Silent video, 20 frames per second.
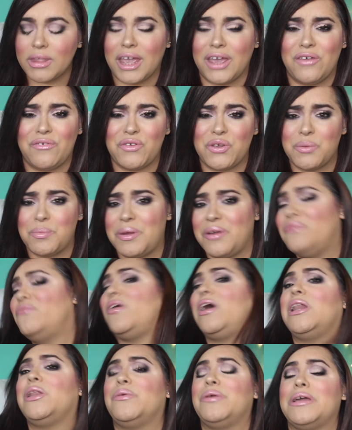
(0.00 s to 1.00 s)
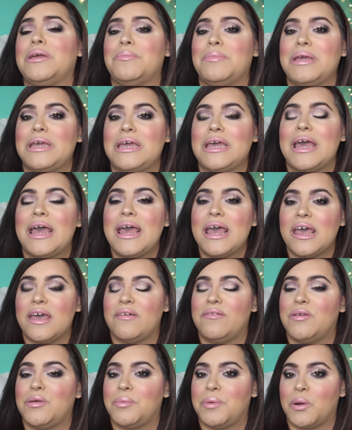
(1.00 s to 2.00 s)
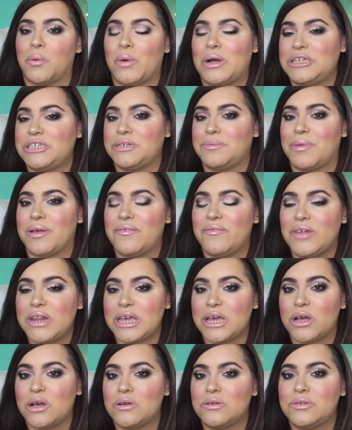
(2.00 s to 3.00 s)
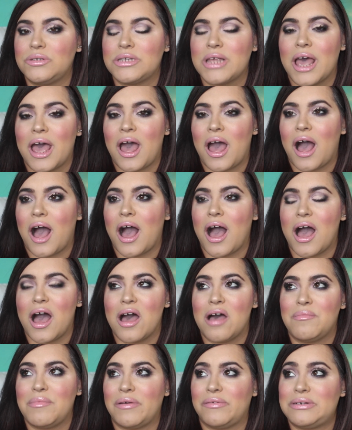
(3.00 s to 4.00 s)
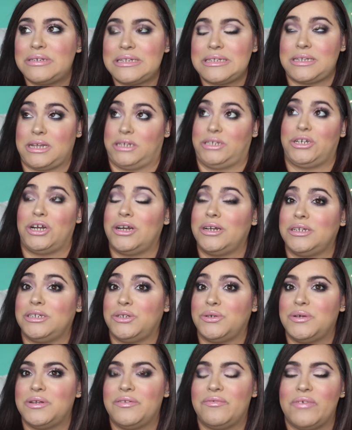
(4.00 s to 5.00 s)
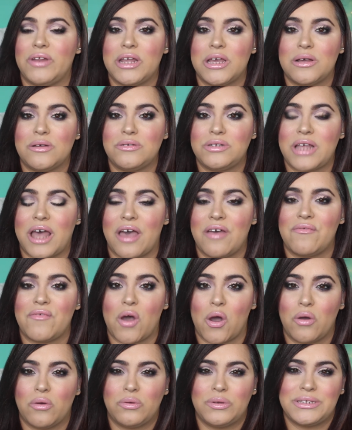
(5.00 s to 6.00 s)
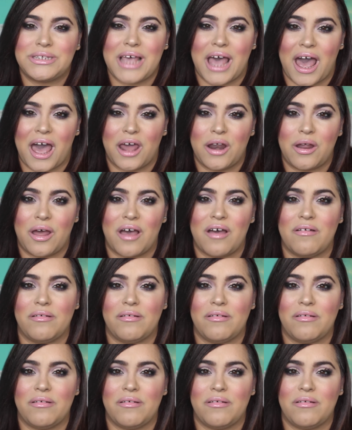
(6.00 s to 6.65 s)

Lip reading: if you've been following me, if you've been watching my videos, ever since I started doing videos, I've always had